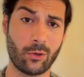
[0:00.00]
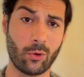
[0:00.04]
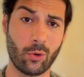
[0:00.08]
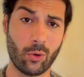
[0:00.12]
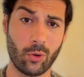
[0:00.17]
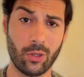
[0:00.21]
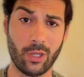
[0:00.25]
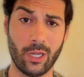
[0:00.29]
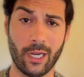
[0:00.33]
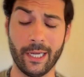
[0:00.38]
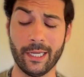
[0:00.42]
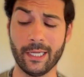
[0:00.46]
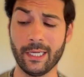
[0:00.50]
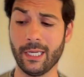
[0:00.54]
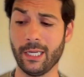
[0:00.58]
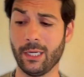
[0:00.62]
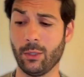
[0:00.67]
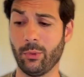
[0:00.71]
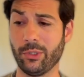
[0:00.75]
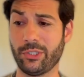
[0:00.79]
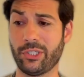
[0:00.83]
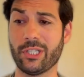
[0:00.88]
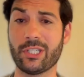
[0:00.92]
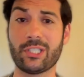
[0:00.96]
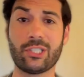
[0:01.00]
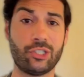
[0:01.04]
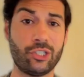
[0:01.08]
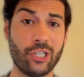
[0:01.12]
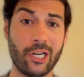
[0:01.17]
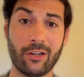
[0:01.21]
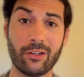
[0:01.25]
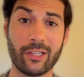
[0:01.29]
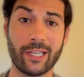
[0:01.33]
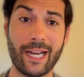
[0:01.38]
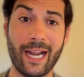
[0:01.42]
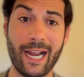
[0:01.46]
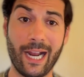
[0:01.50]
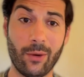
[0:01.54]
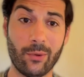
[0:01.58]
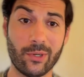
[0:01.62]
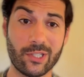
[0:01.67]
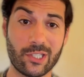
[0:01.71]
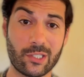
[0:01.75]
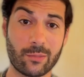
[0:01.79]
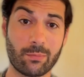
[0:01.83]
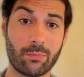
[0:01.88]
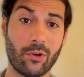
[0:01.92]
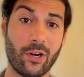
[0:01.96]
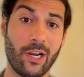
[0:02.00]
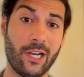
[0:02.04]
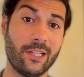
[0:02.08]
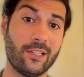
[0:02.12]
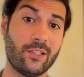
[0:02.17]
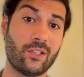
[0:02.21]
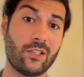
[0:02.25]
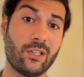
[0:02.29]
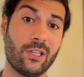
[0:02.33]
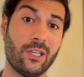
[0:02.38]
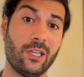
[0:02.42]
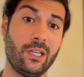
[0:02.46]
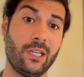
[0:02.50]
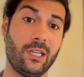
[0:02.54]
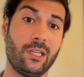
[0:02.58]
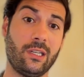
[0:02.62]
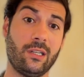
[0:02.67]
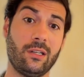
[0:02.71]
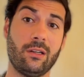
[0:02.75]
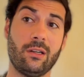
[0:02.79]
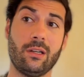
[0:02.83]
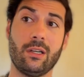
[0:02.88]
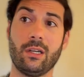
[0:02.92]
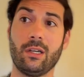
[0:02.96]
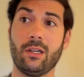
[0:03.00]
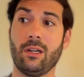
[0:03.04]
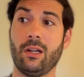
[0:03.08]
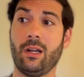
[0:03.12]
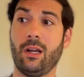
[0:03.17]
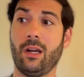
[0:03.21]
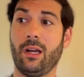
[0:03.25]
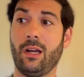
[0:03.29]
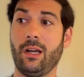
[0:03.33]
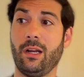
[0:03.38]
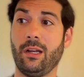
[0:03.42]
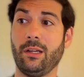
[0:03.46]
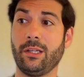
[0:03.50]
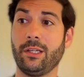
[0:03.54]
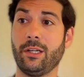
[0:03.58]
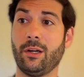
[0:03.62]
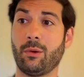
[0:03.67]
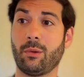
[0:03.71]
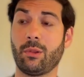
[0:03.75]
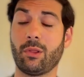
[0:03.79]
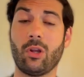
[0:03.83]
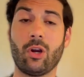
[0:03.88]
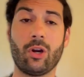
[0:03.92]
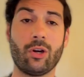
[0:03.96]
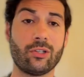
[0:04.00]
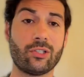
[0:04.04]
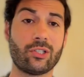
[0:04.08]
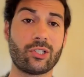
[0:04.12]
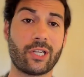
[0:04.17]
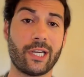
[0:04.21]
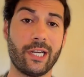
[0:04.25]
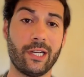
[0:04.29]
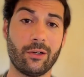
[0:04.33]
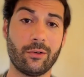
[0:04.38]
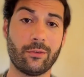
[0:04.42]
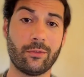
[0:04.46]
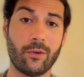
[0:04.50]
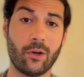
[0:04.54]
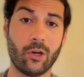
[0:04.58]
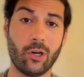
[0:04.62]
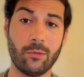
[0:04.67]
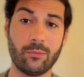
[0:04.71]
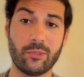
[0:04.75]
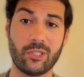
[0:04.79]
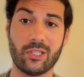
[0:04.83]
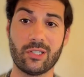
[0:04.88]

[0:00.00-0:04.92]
coli, which is generally how it spreads in uh, you know large scale farms.